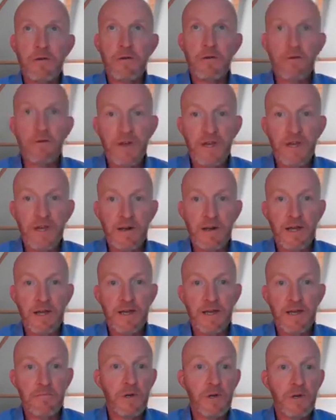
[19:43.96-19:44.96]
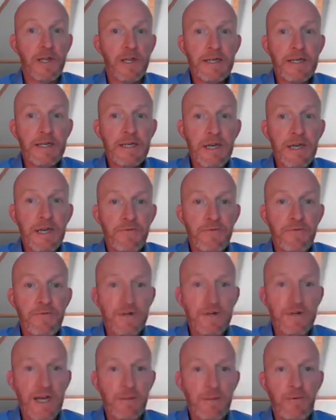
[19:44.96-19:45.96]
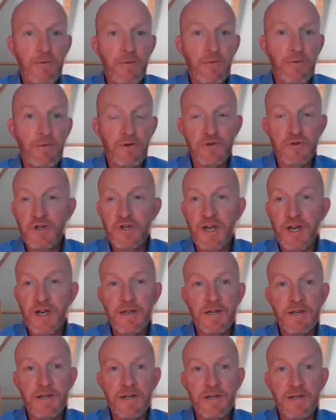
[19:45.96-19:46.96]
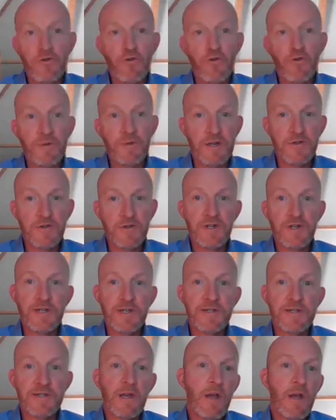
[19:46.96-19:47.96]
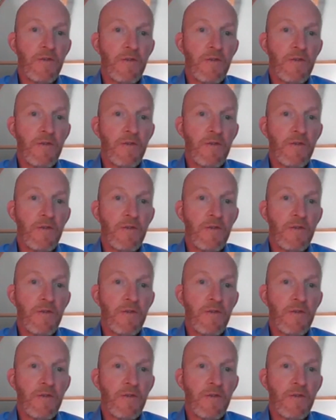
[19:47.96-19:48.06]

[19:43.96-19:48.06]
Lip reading: thinking like, well, in India, for example, or China, enormous countries,